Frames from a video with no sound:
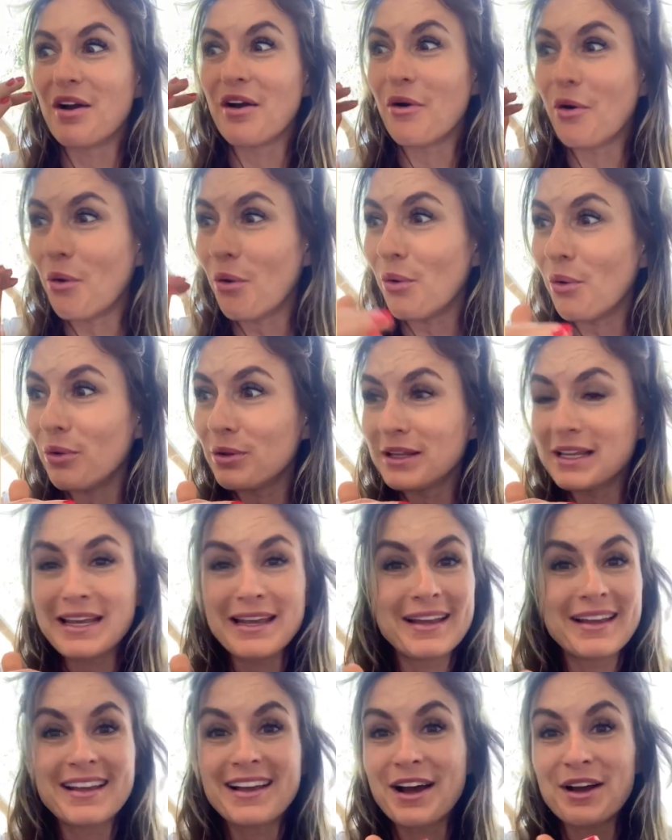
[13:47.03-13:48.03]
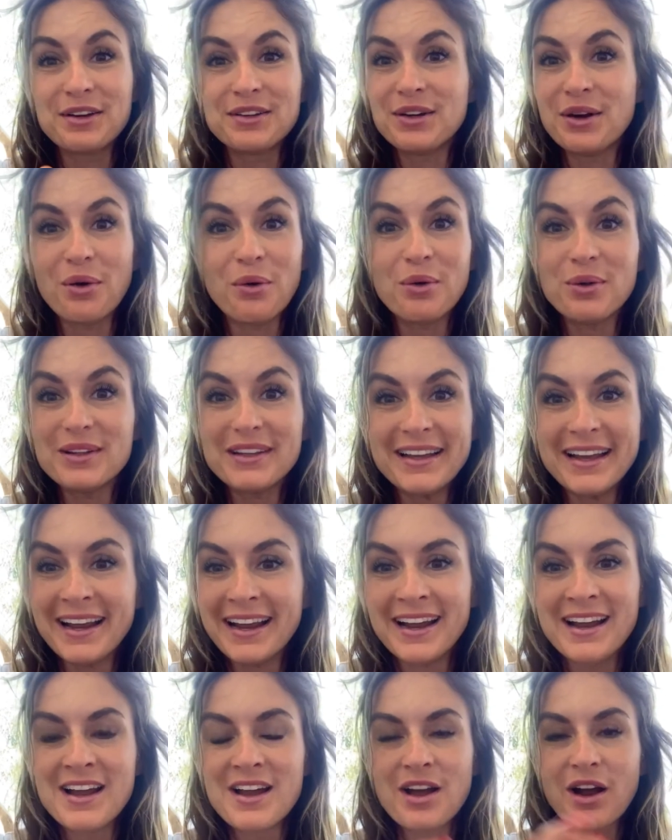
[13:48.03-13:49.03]
cannoli, or
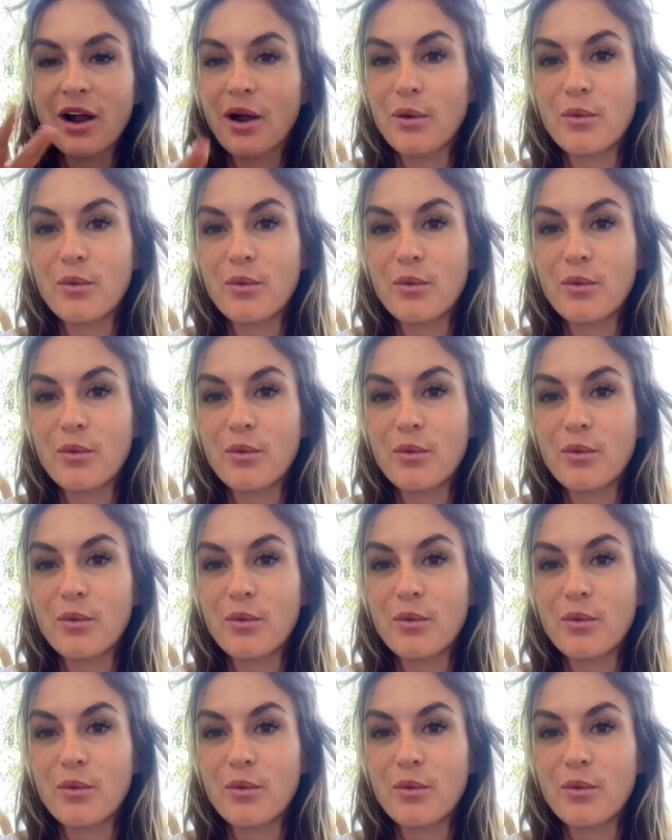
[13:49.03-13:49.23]
whatever